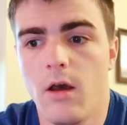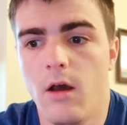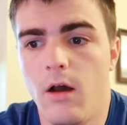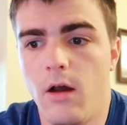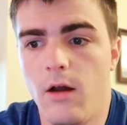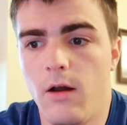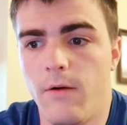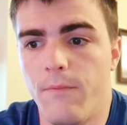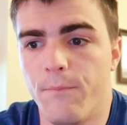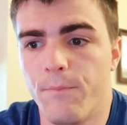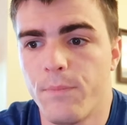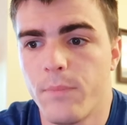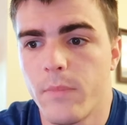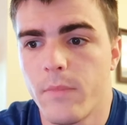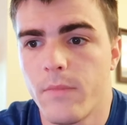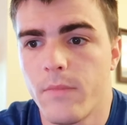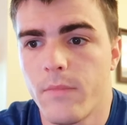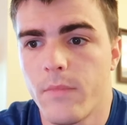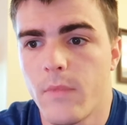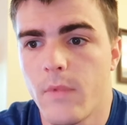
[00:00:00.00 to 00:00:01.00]

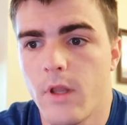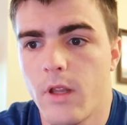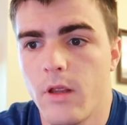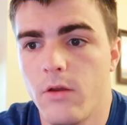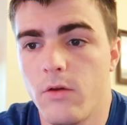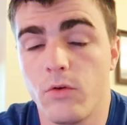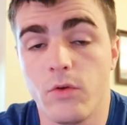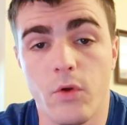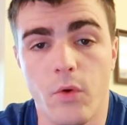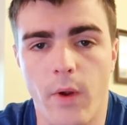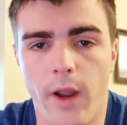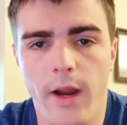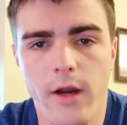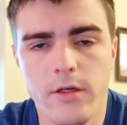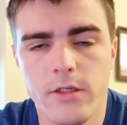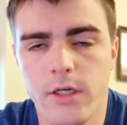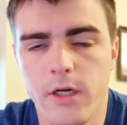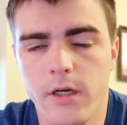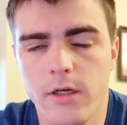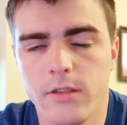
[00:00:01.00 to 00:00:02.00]
You'll do air
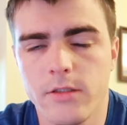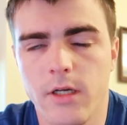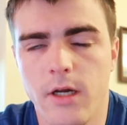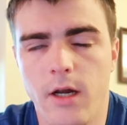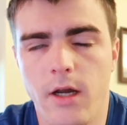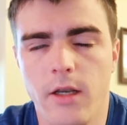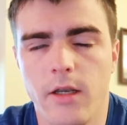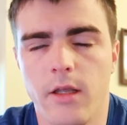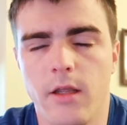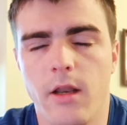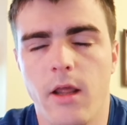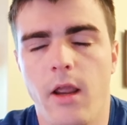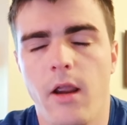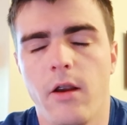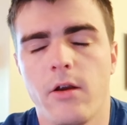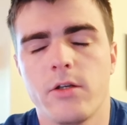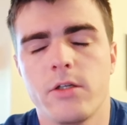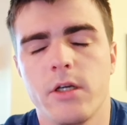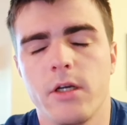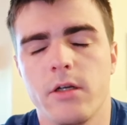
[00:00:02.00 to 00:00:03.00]
chairs. I did
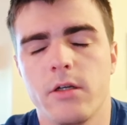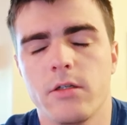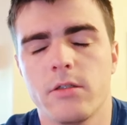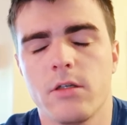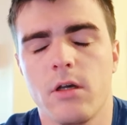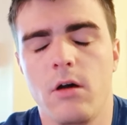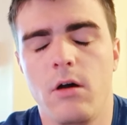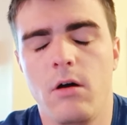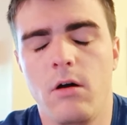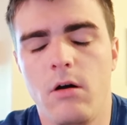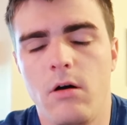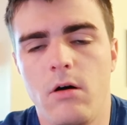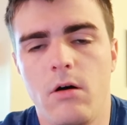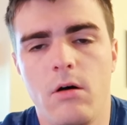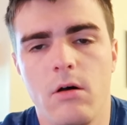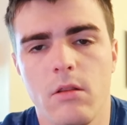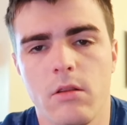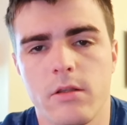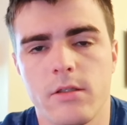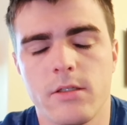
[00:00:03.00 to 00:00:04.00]
air chairs
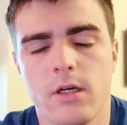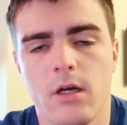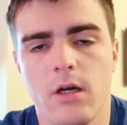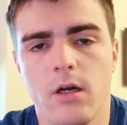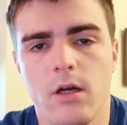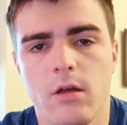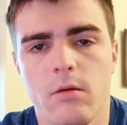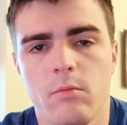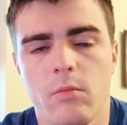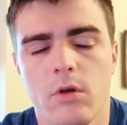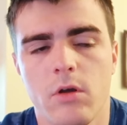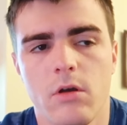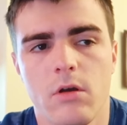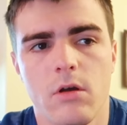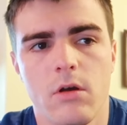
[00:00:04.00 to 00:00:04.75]
all the time.